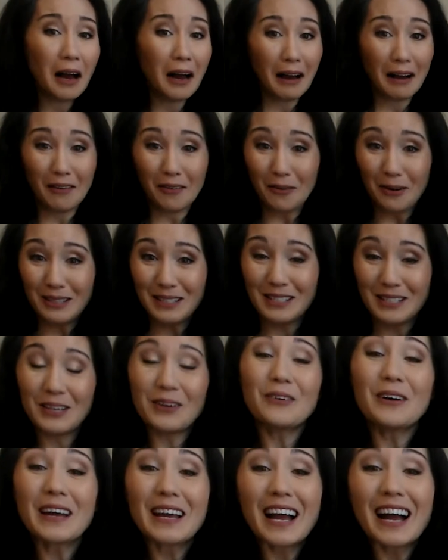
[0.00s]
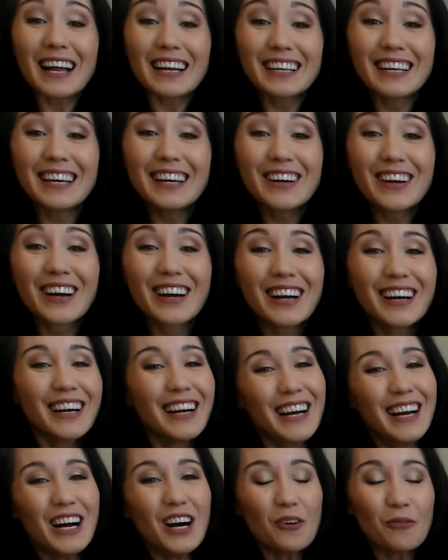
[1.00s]
What's going on here?
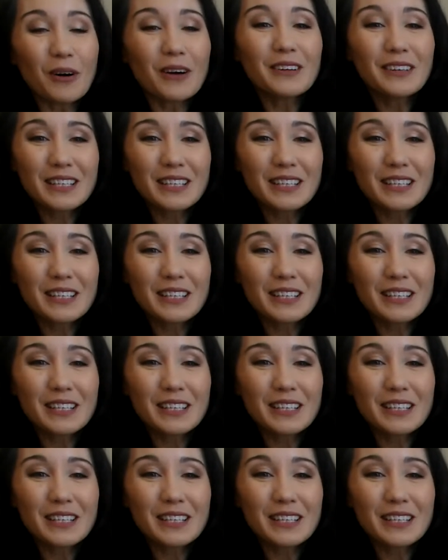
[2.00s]
Well,